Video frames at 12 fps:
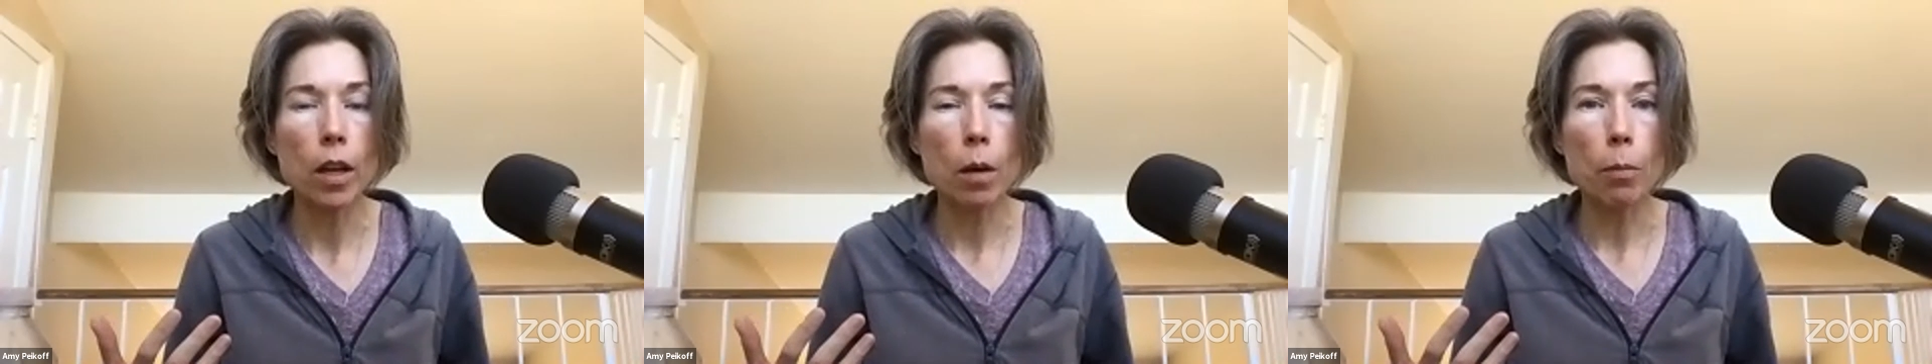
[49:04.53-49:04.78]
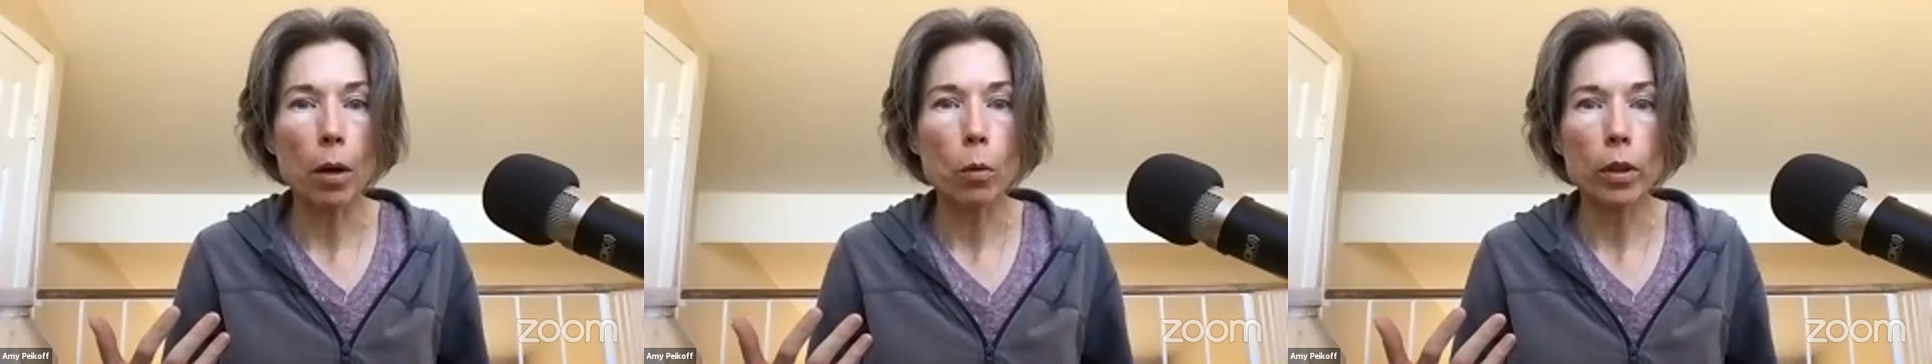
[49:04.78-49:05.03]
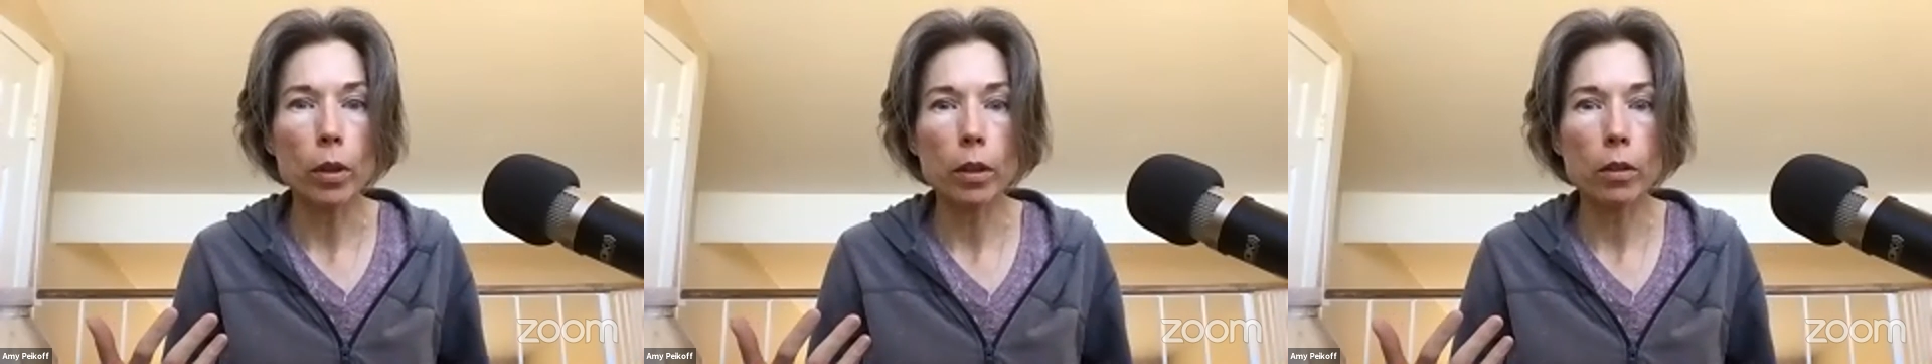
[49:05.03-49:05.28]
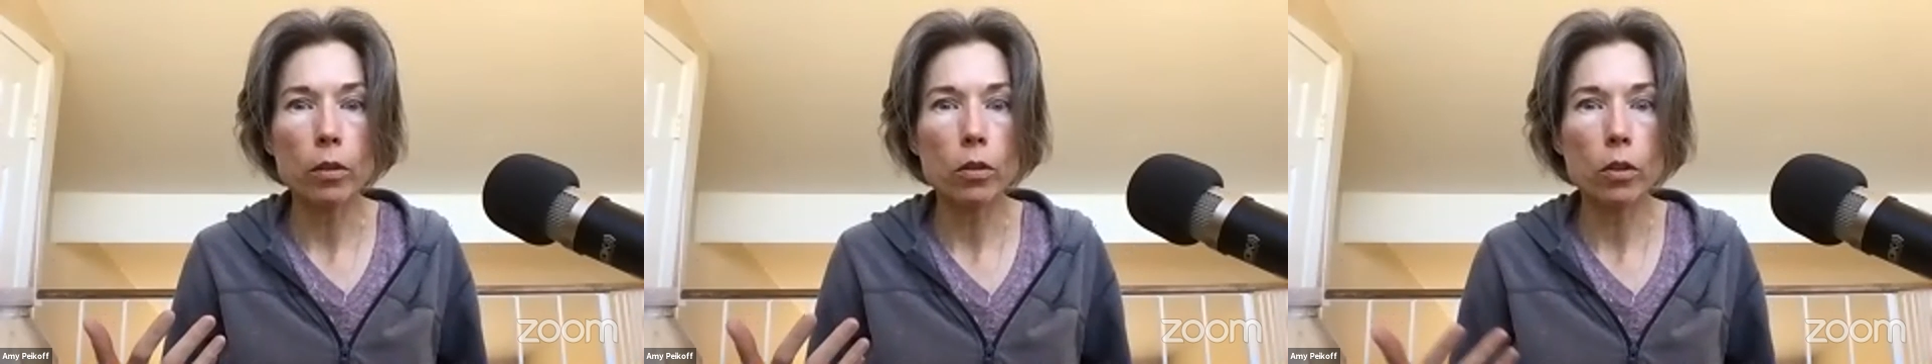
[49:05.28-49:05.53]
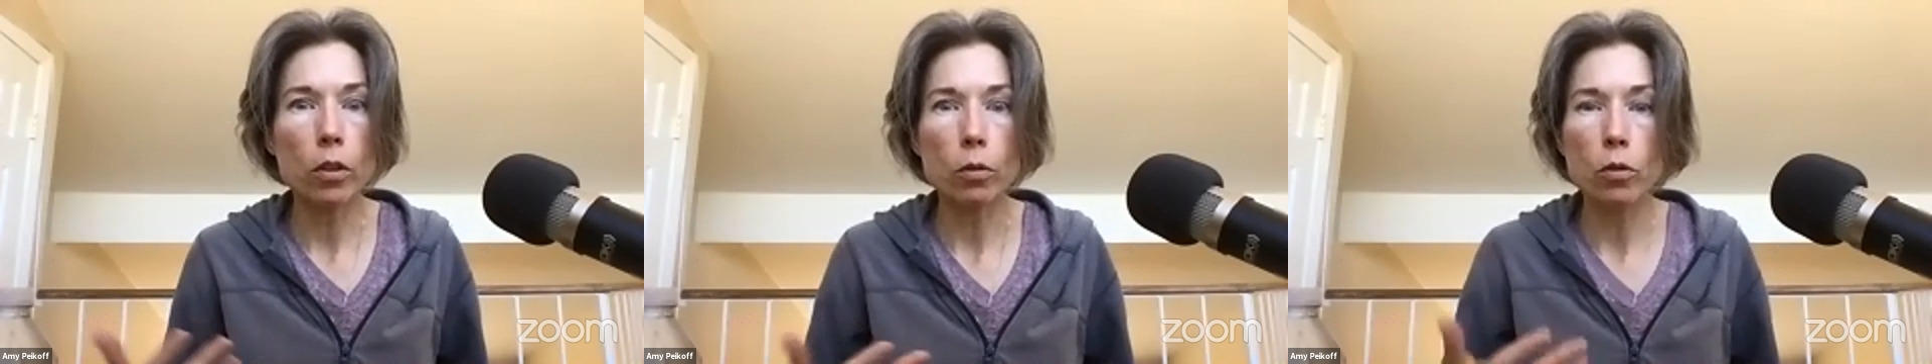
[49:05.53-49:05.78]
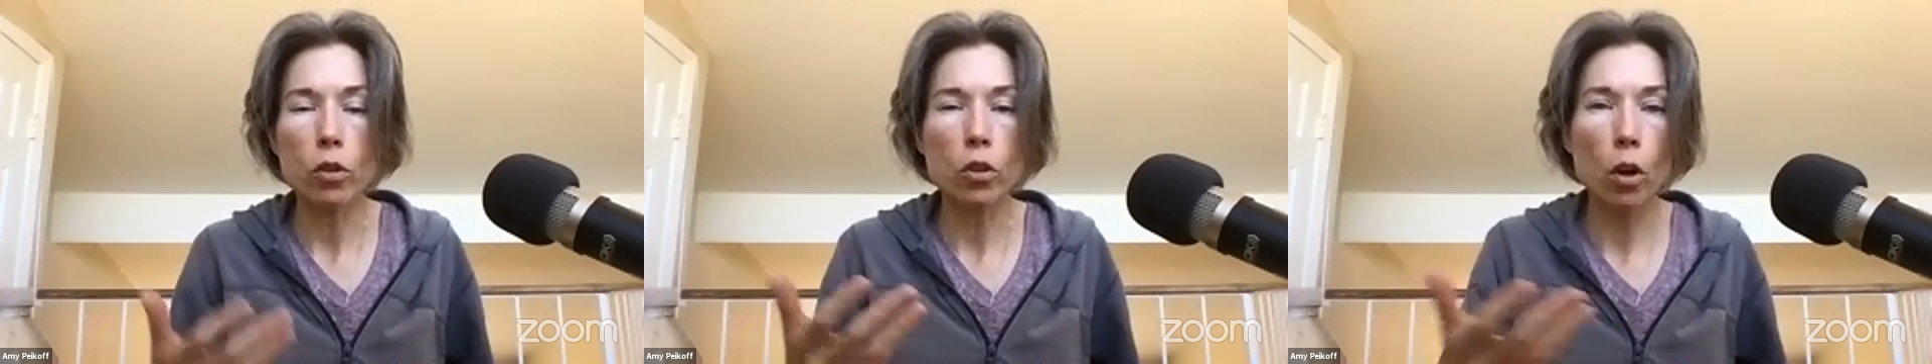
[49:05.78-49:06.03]
by willing,
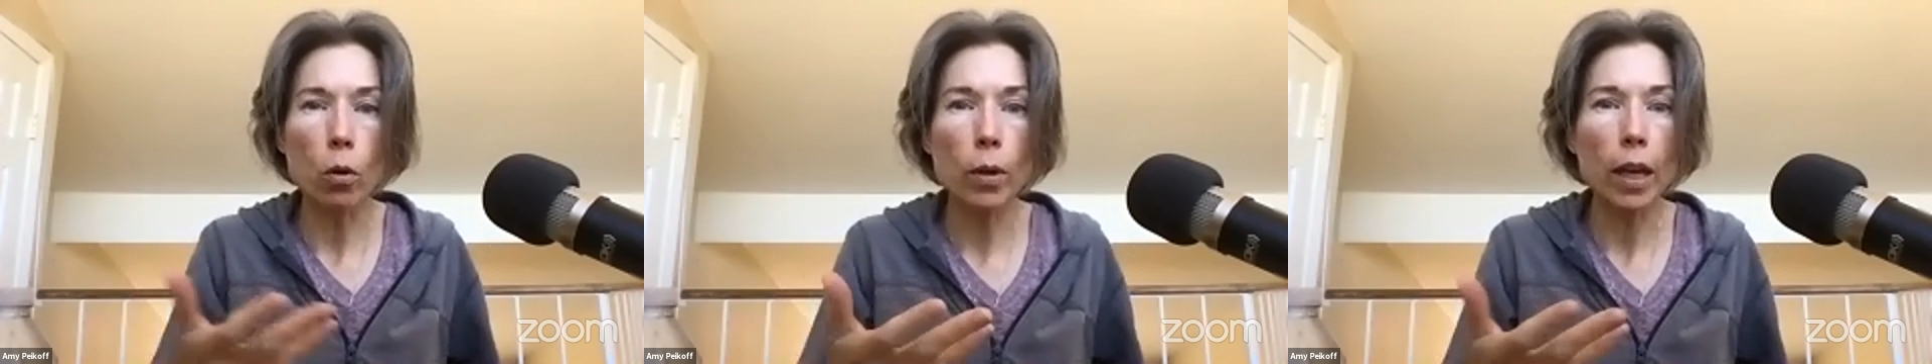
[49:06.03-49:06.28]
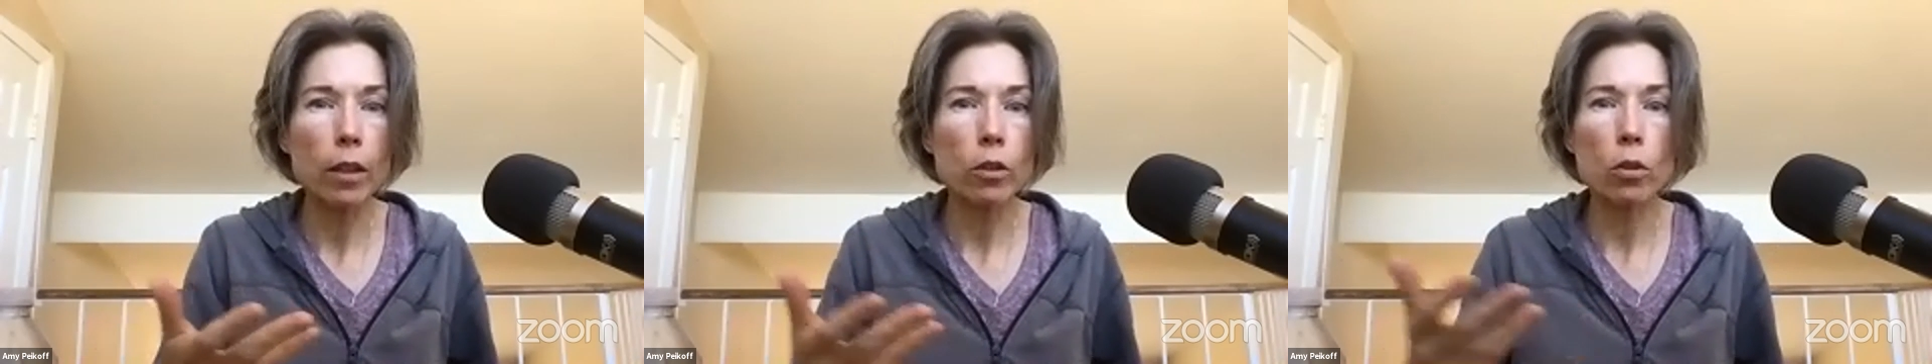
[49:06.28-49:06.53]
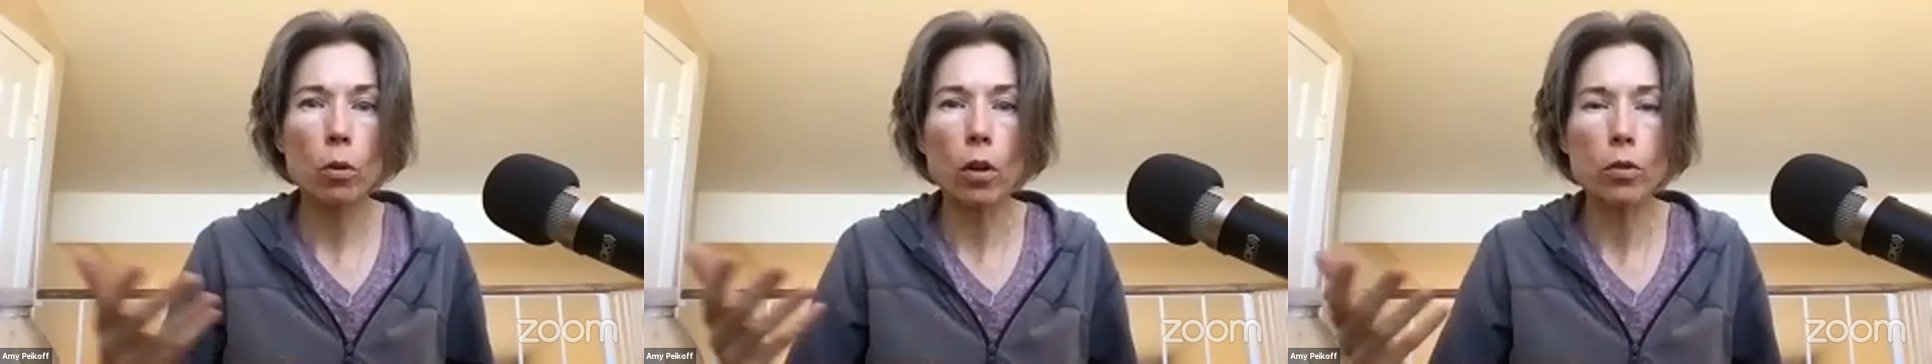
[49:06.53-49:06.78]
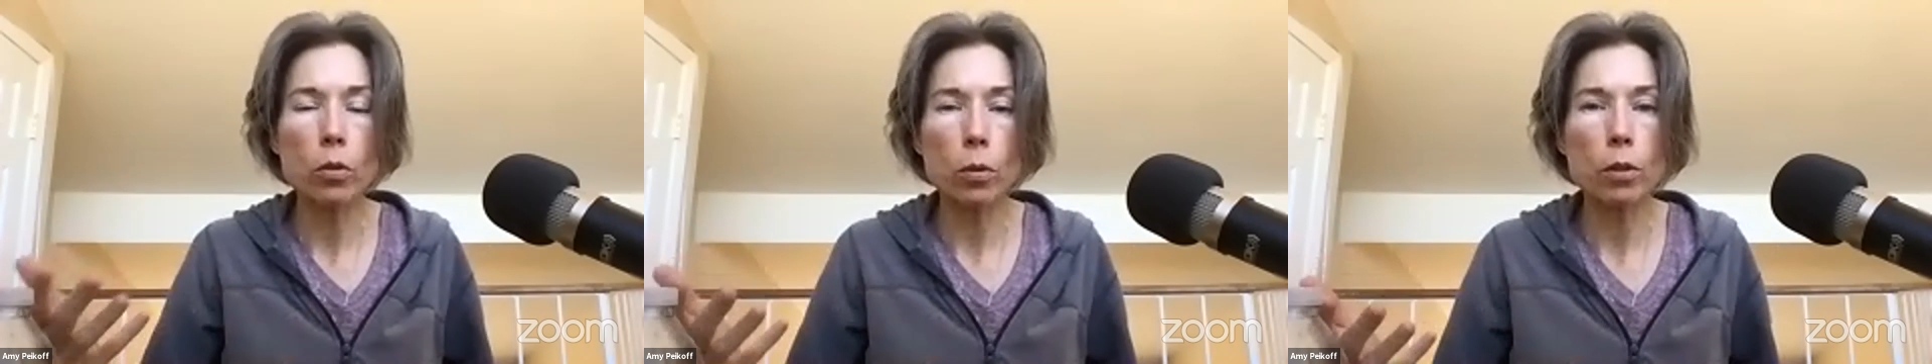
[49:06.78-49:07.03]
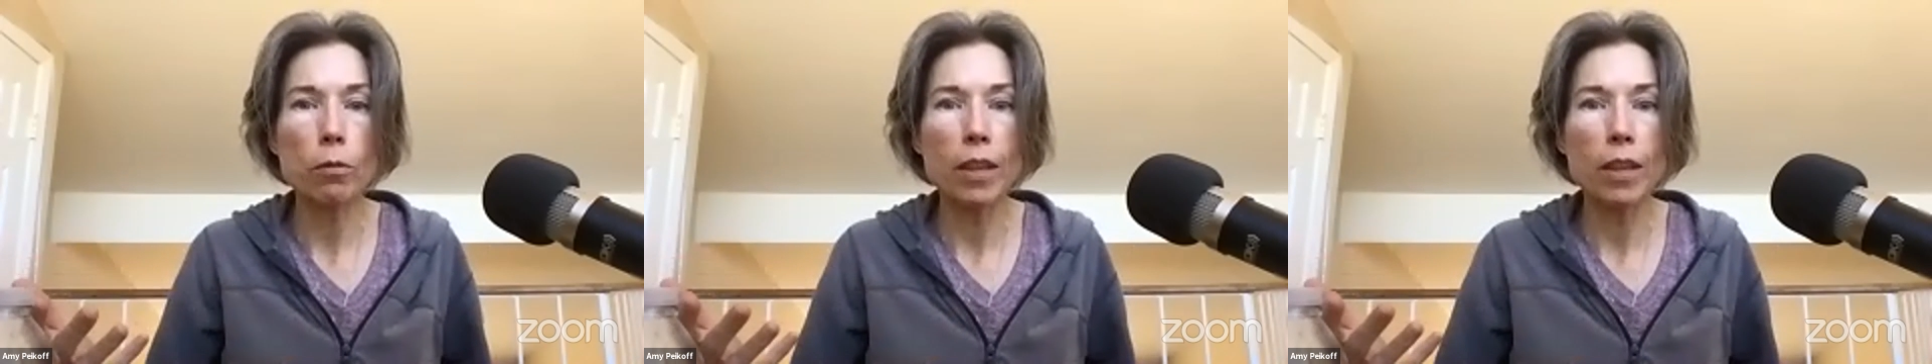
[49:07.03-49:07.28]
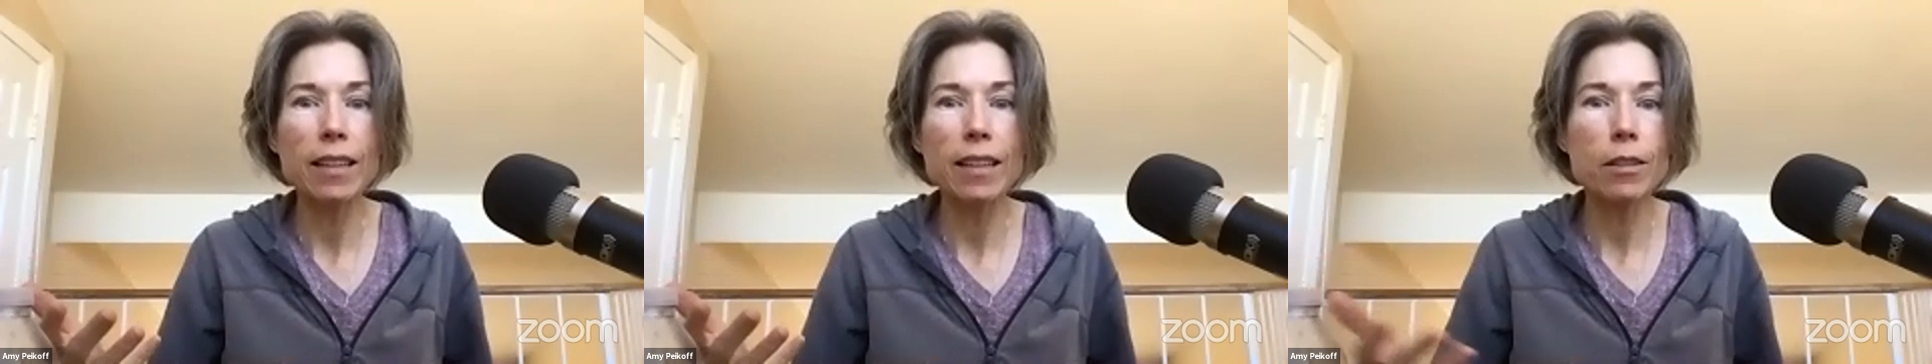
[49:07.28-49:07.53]
to donate and do all sorts of
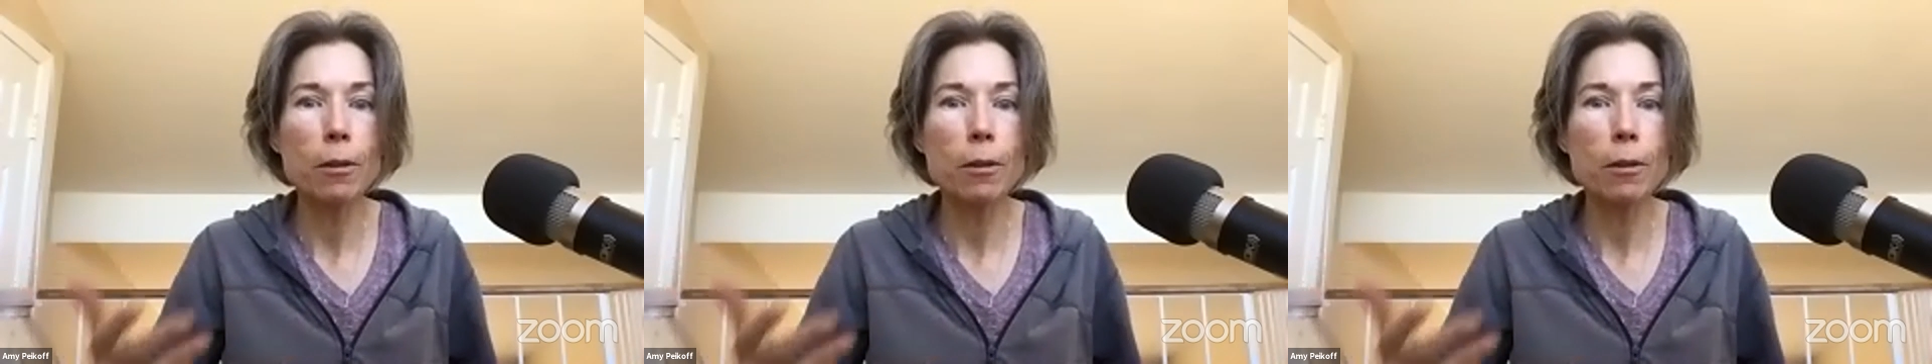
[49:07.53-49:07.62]
things to